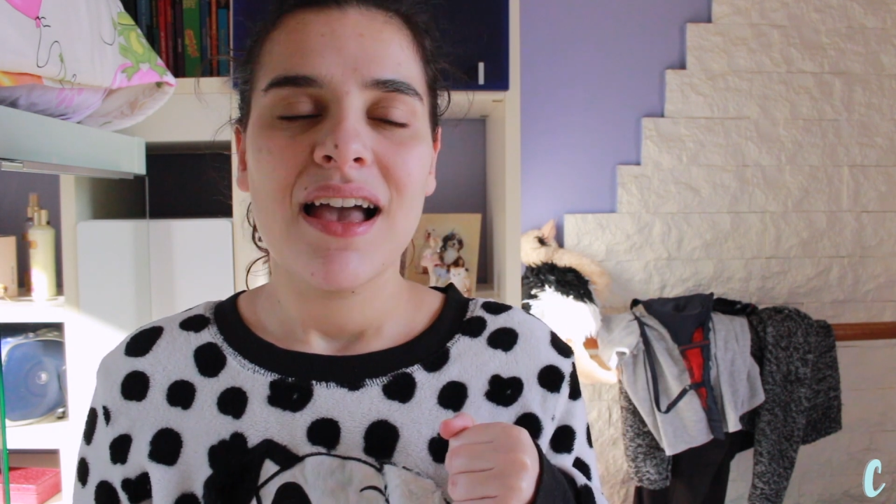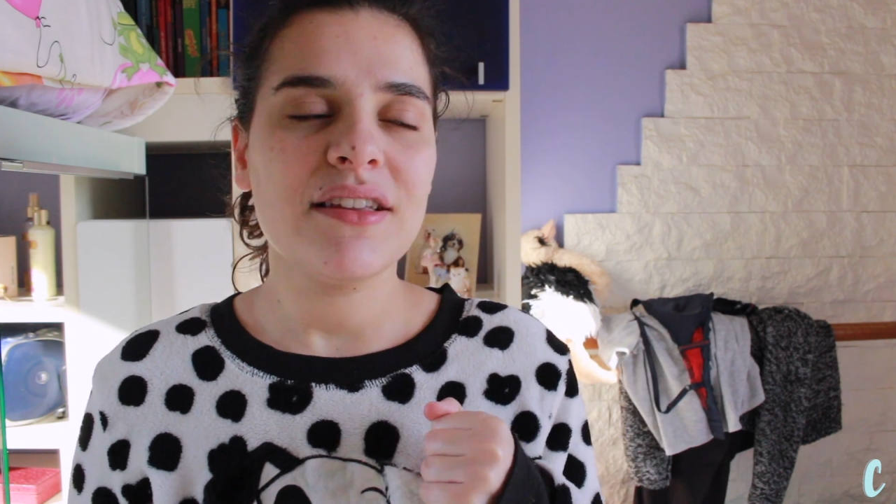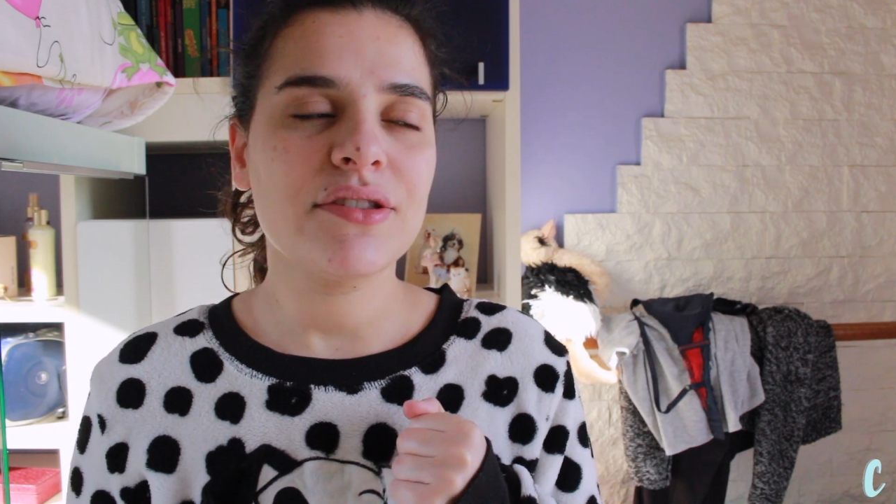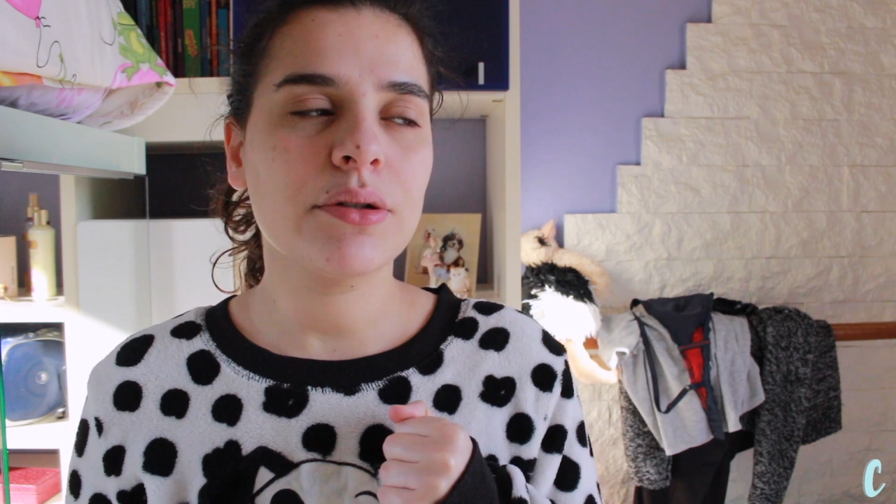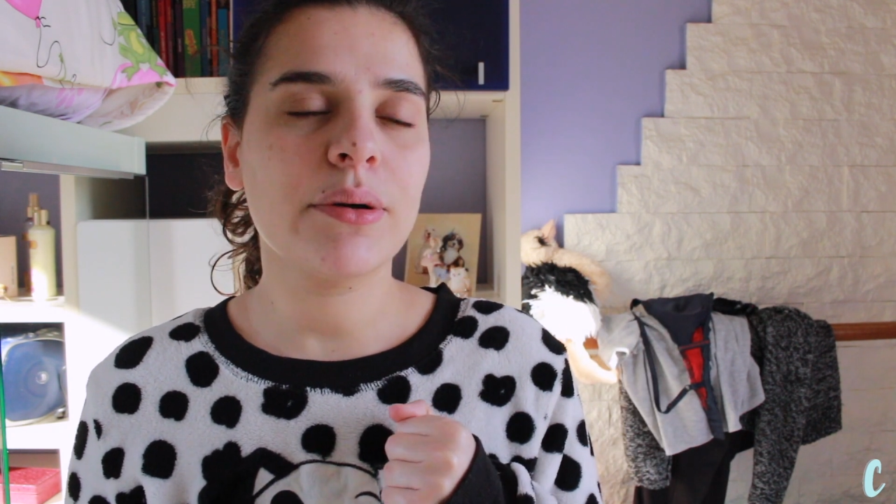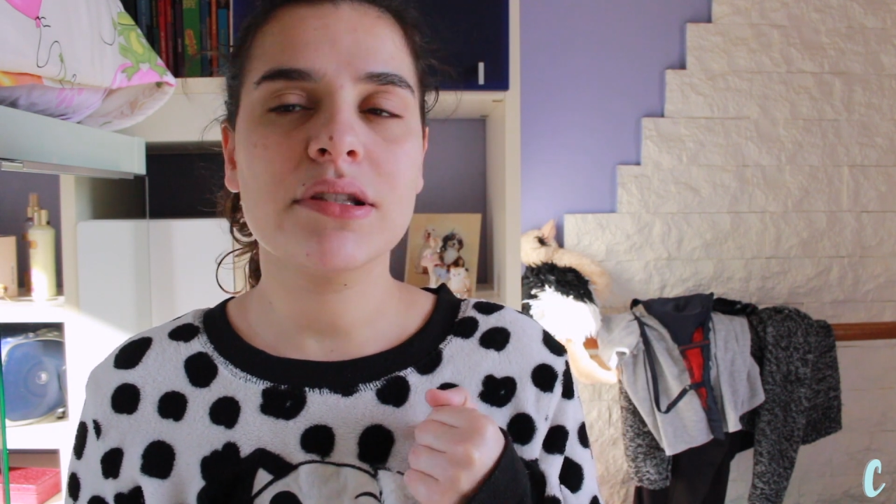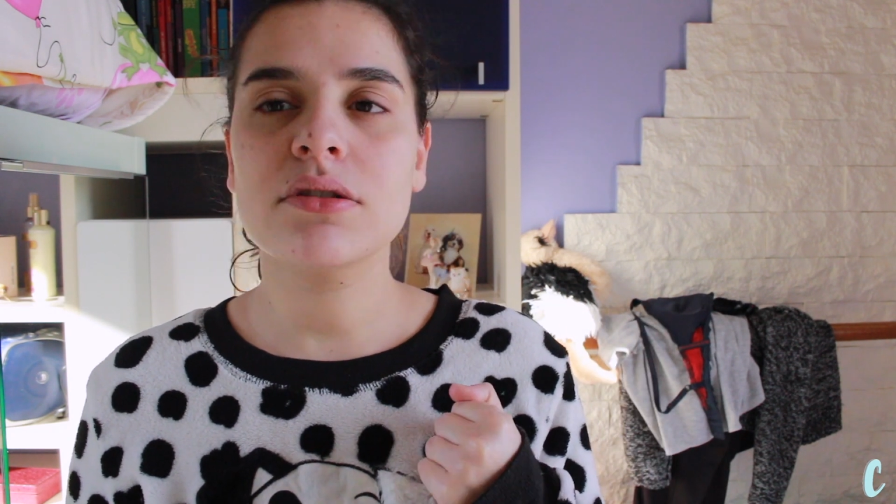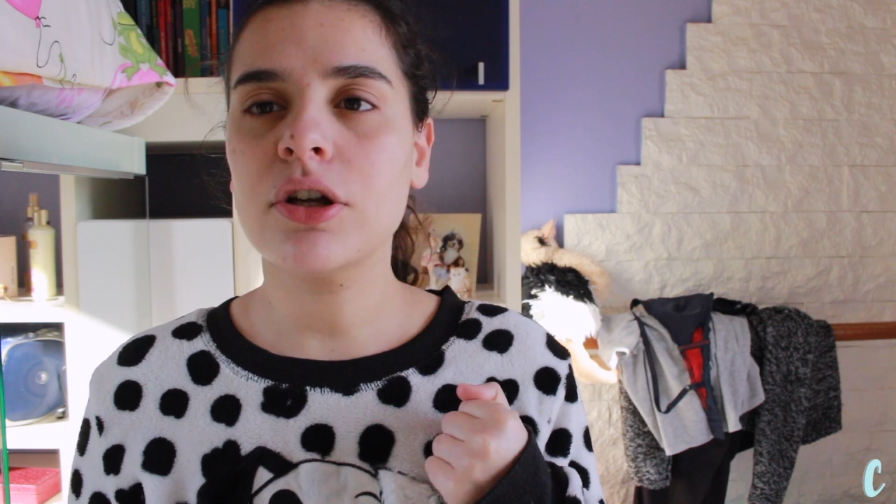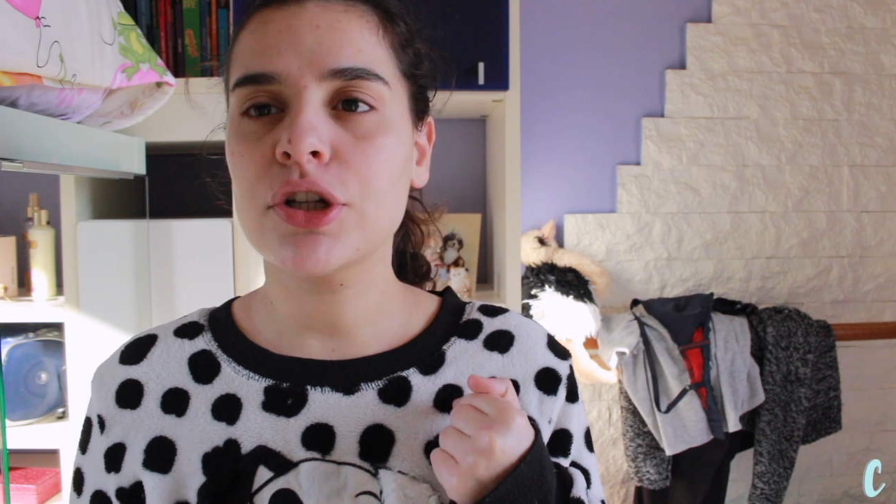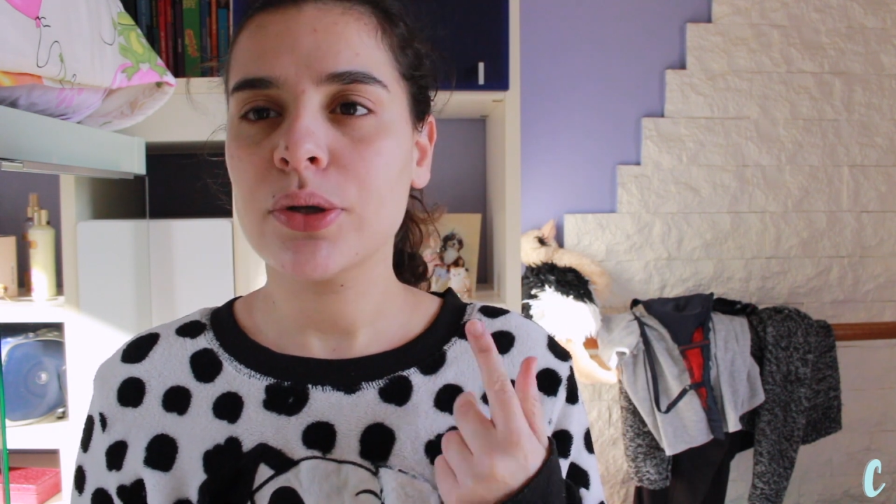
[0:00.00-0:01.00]
and so I
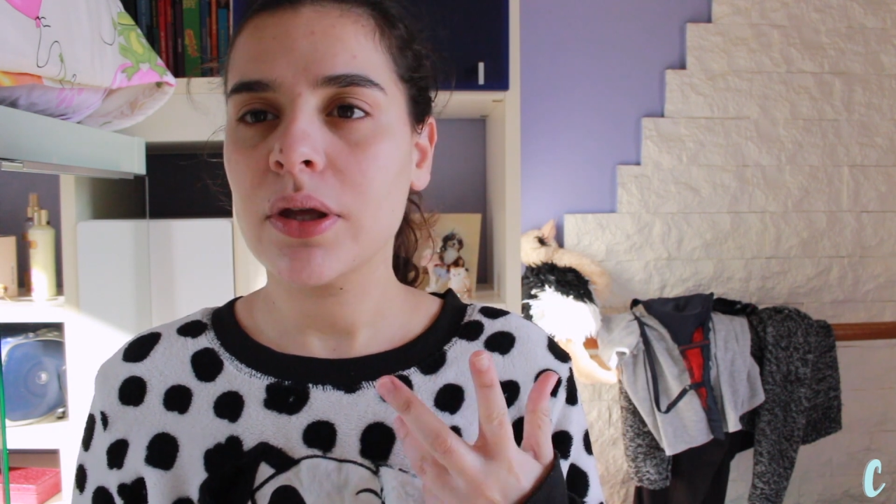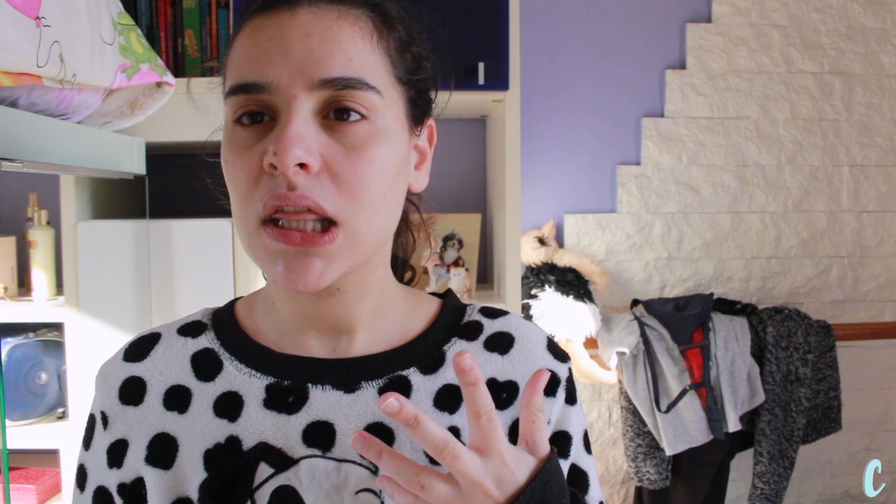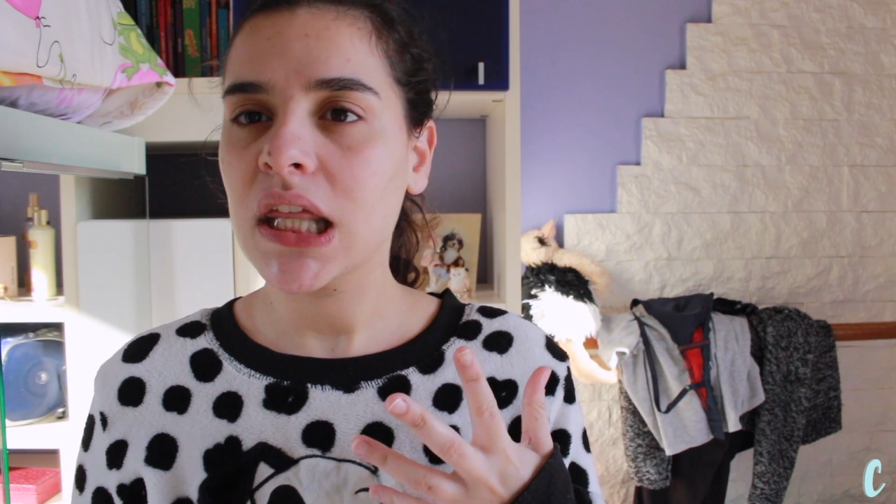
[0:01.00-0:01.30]
start doing